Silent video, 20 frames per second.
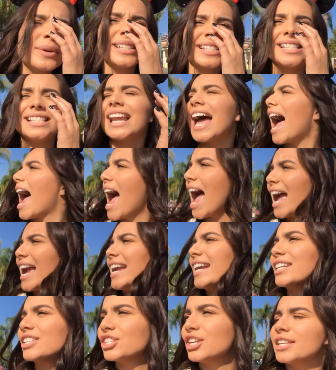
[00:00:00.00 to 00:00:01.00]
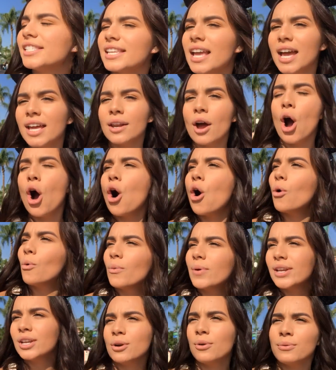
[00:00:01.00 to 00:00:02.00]
was nice. Yeah, she, she said, "Oh,
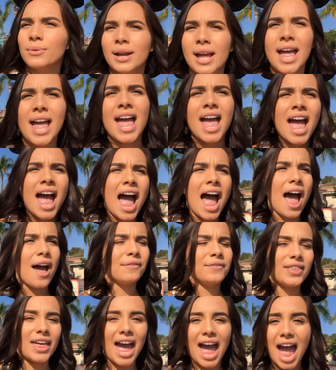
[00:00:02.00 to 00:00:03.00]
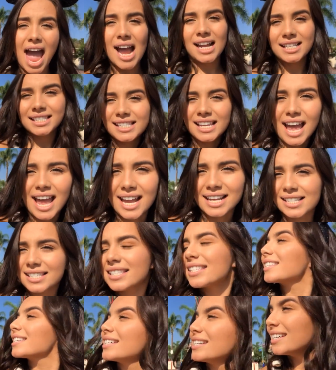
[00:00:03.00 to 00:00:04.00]
we don't." Oh, I mean, she was nice about access. it,
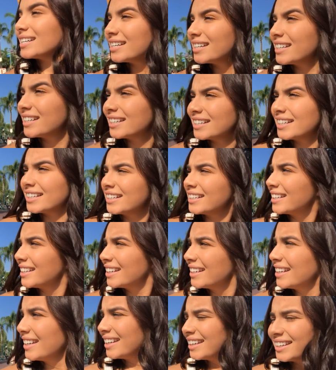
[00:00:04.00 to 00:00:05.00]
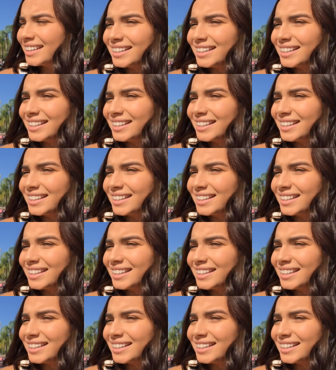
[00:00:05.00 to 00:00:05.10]
obviously, but she was like, "Oh,